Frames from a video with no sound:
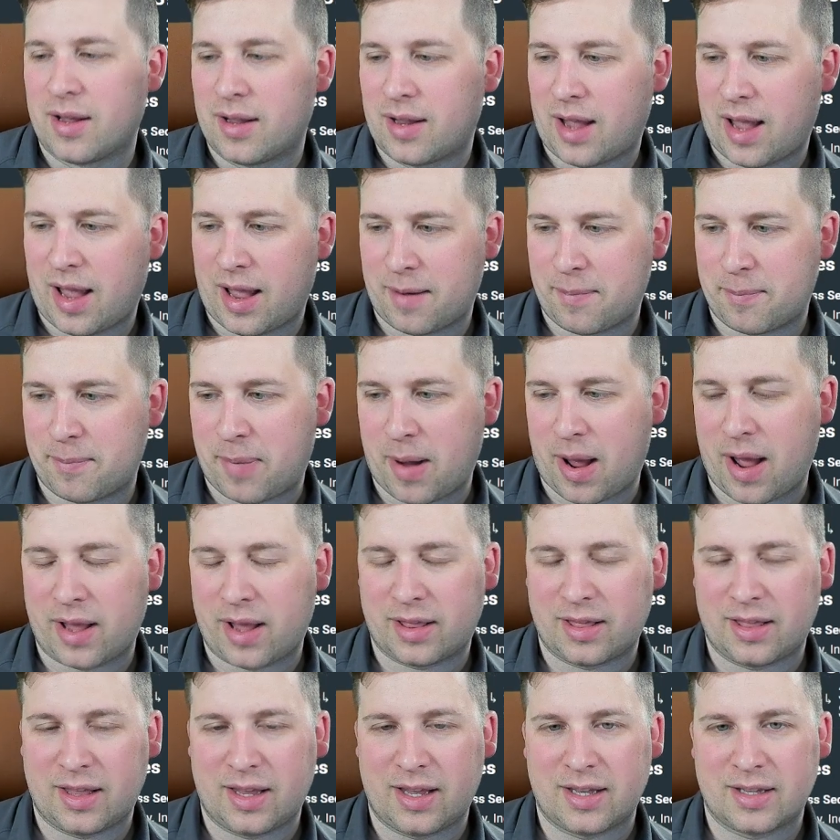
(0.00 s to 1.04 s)
and
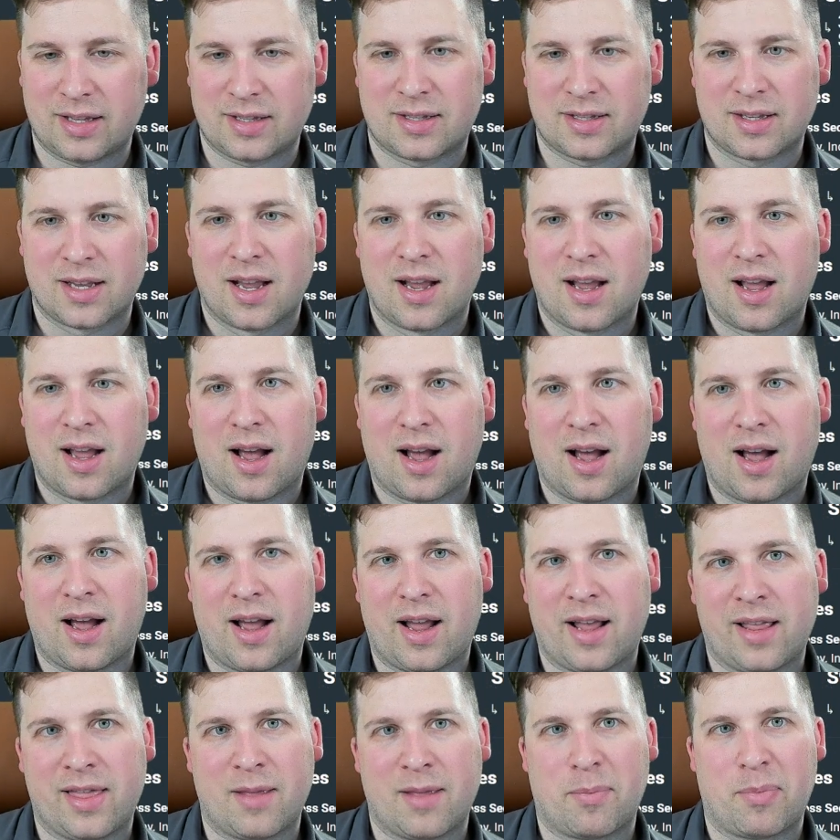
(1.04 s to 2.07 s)
buying these
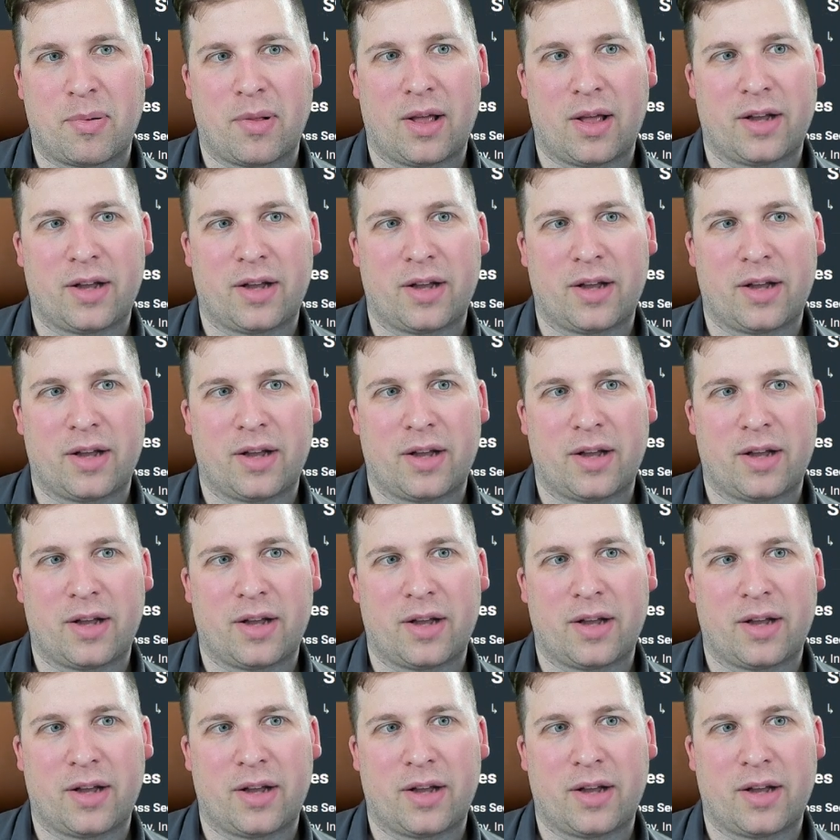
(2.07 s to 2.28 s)
in the pledge